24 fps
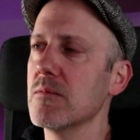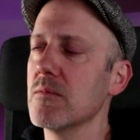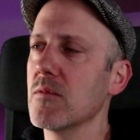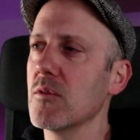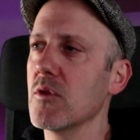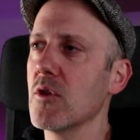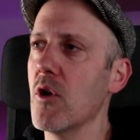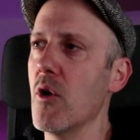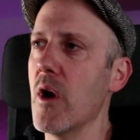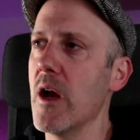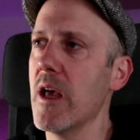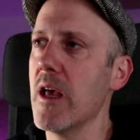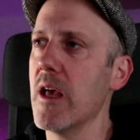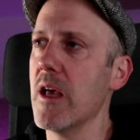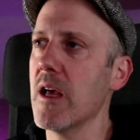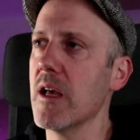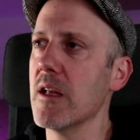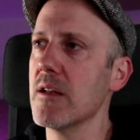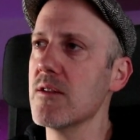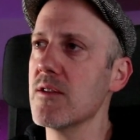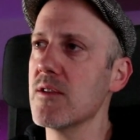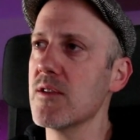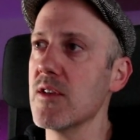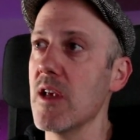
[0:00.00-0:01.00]
Go
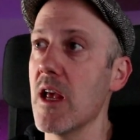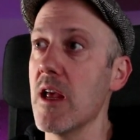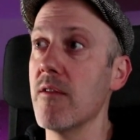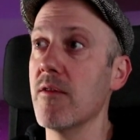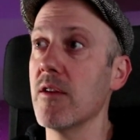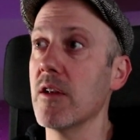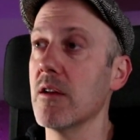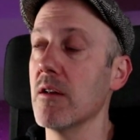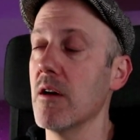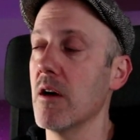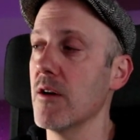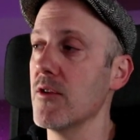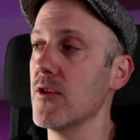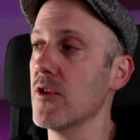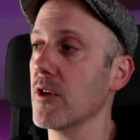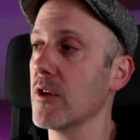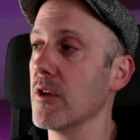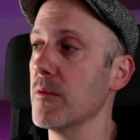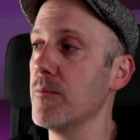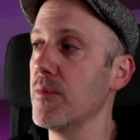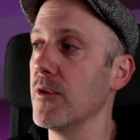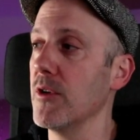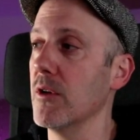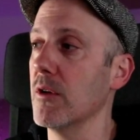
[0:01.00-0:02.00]
ahead, save it on your
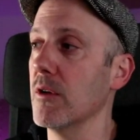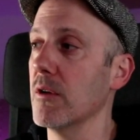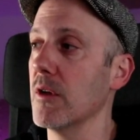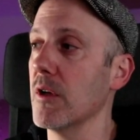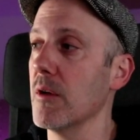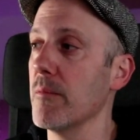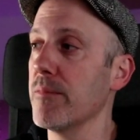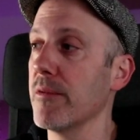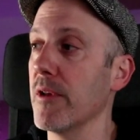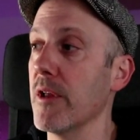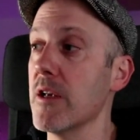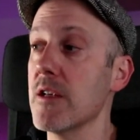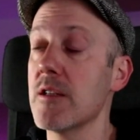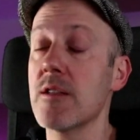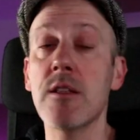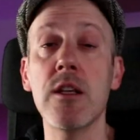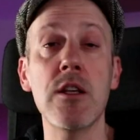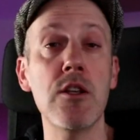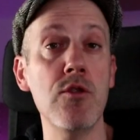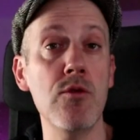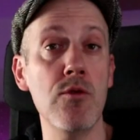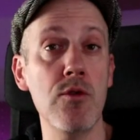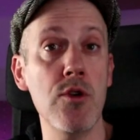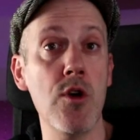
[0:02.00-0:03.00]
computer in a place that
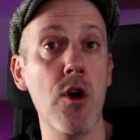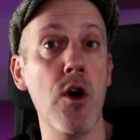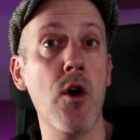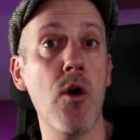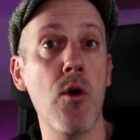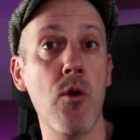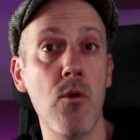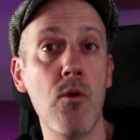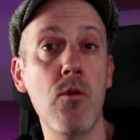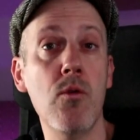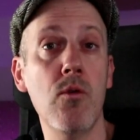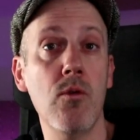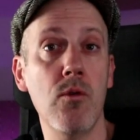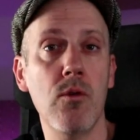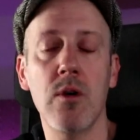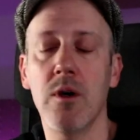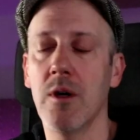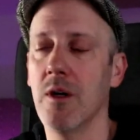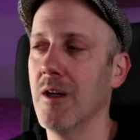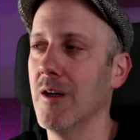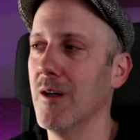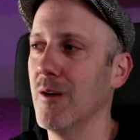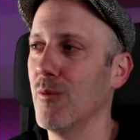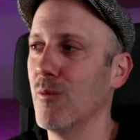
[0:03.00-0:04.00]
you know
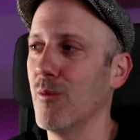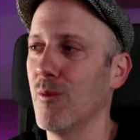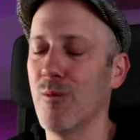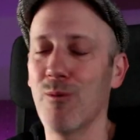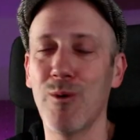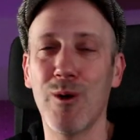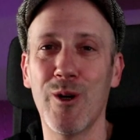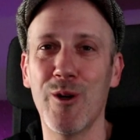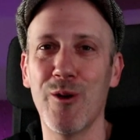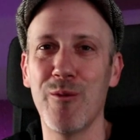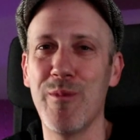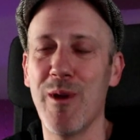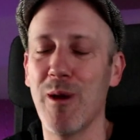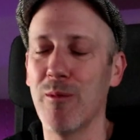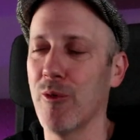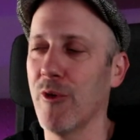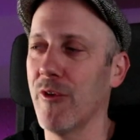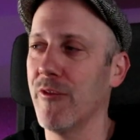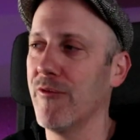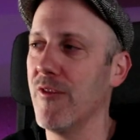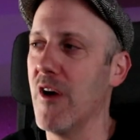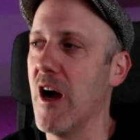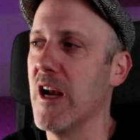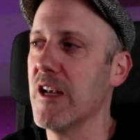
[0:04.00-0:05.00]
uh, where you'll be able to
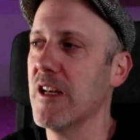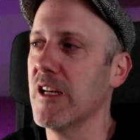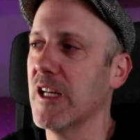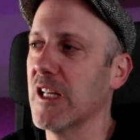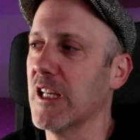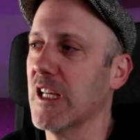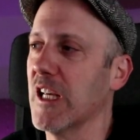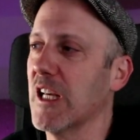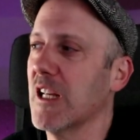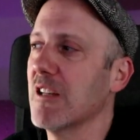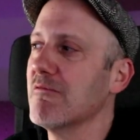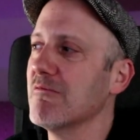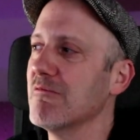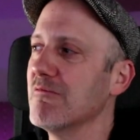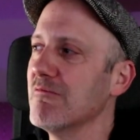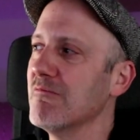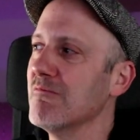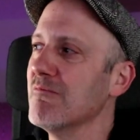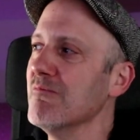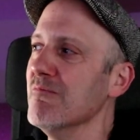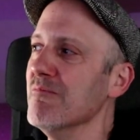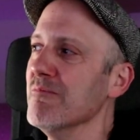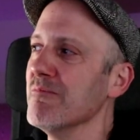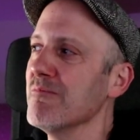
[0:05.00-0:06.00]
find it again.
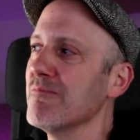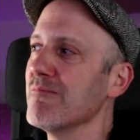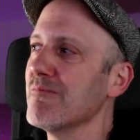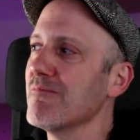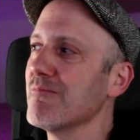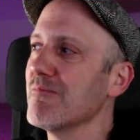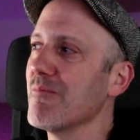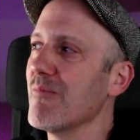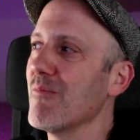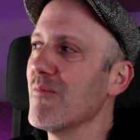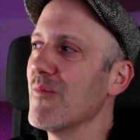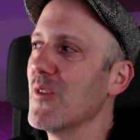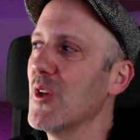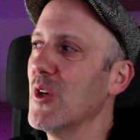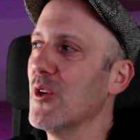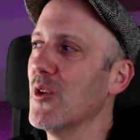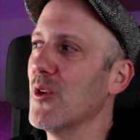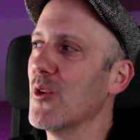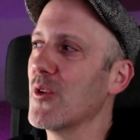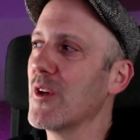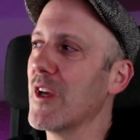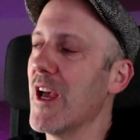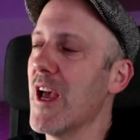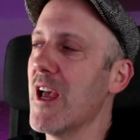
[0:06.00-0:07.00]

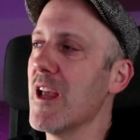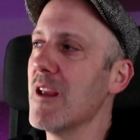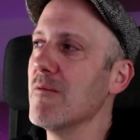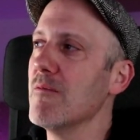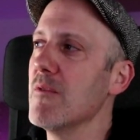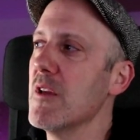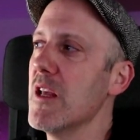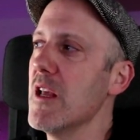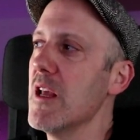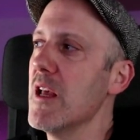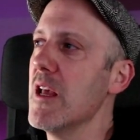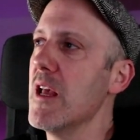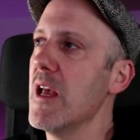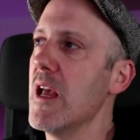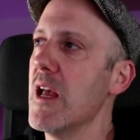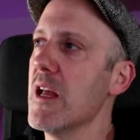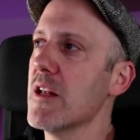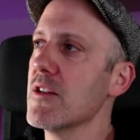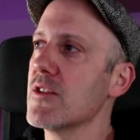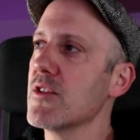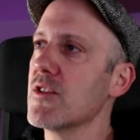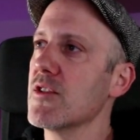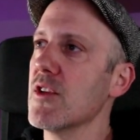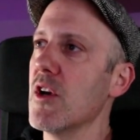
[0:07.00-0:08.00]
Okay. And
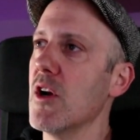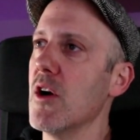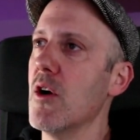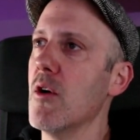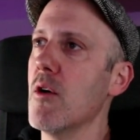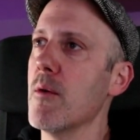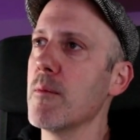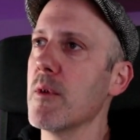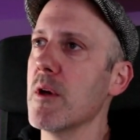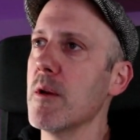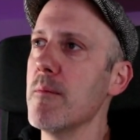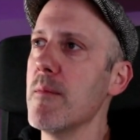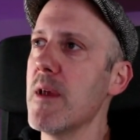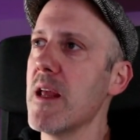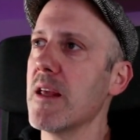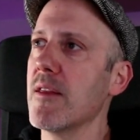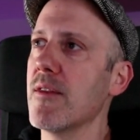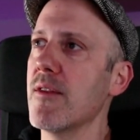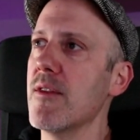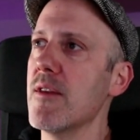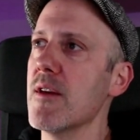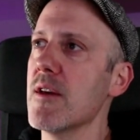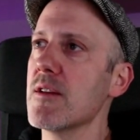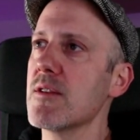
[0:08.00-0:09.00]
so I'm going to
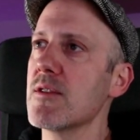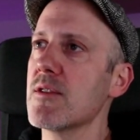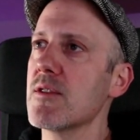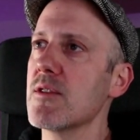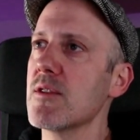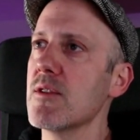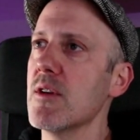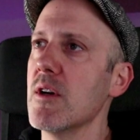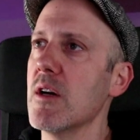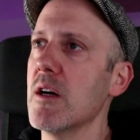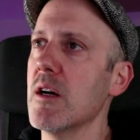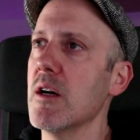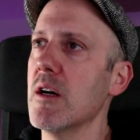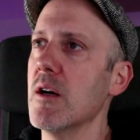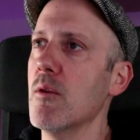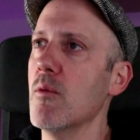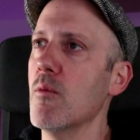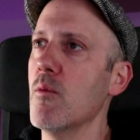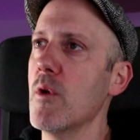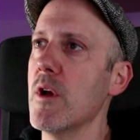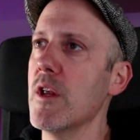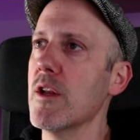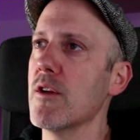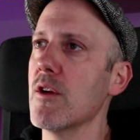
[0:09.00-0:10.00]
make this uh,
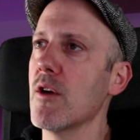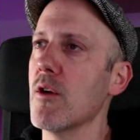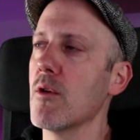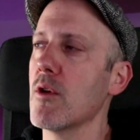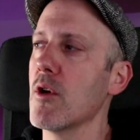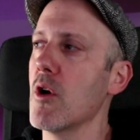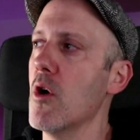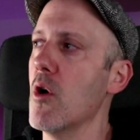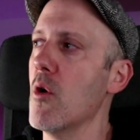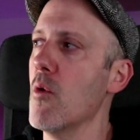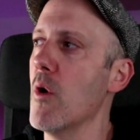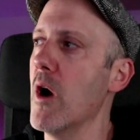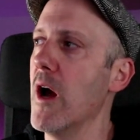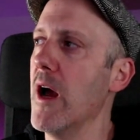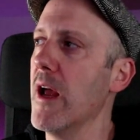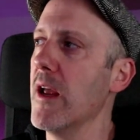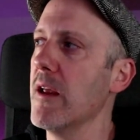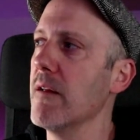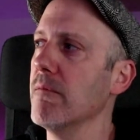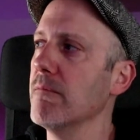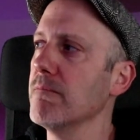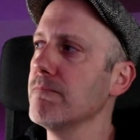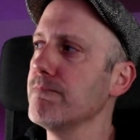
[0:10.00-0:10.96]
window go away.